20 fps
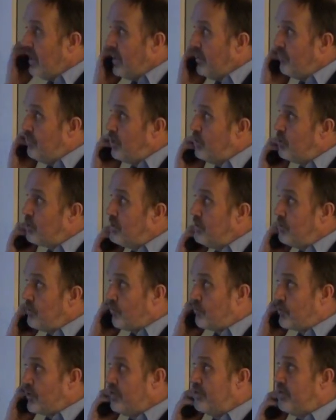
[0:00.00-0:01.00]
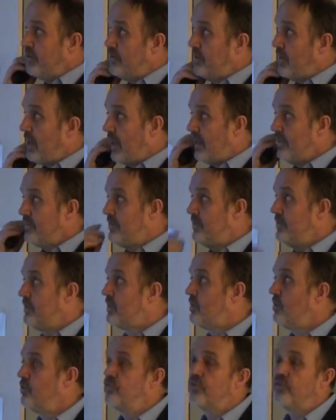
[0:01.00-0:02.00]
If we look, for instance, at
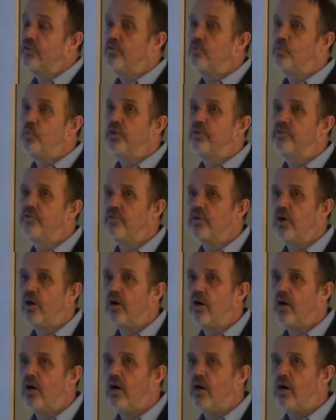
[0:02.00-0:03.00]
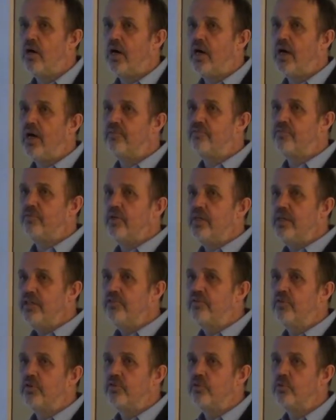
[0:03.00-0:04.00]
the countries which have
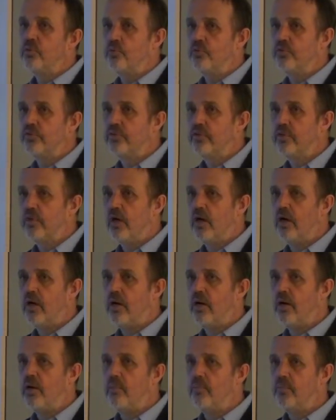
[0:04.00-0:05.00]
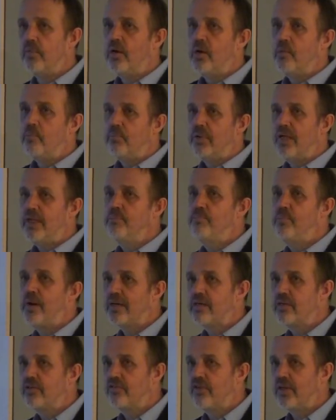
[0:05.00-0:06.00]
introduced uh, plain
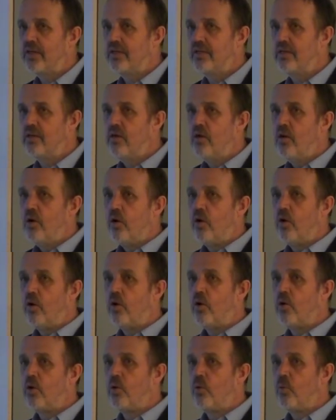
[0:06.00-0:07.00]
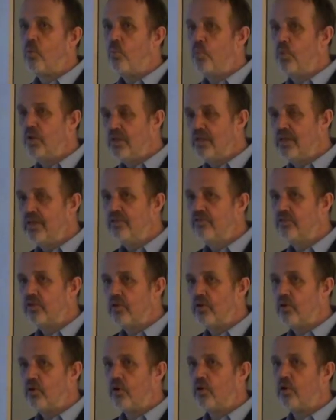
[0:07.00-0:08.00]
packaging or will
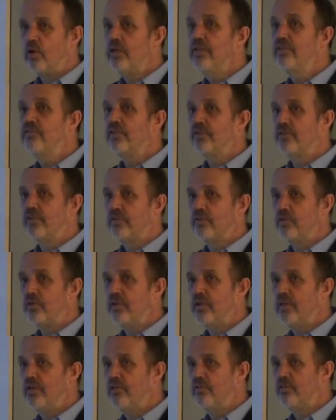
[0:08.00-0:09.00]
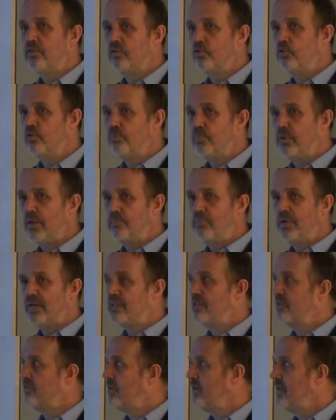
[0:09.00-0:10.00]
inter- or interested in introduce plain
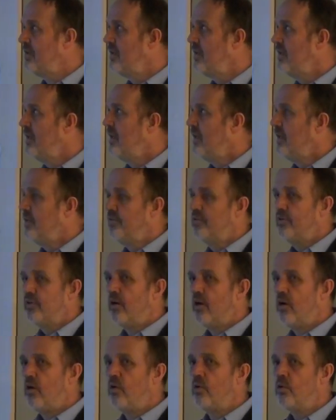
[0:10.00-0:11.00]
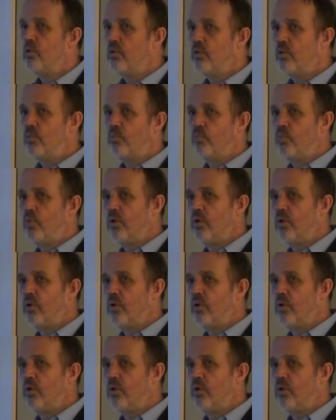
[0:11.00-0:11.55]
packaging, they're all